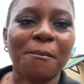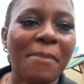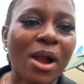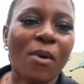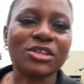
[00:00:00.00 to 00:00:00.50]

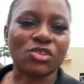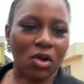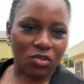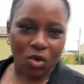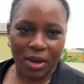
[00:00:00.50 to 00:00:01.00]
My
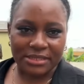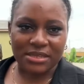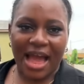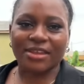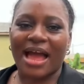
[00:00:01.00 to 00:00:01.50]
question though is
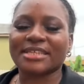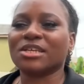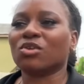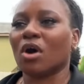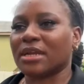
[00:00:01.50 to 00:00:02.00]
I, I still
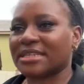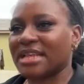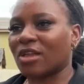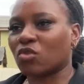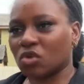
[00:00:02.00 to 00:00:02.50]
don't
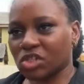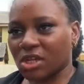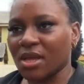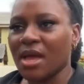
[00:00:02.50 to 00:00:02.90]
understand Tochi.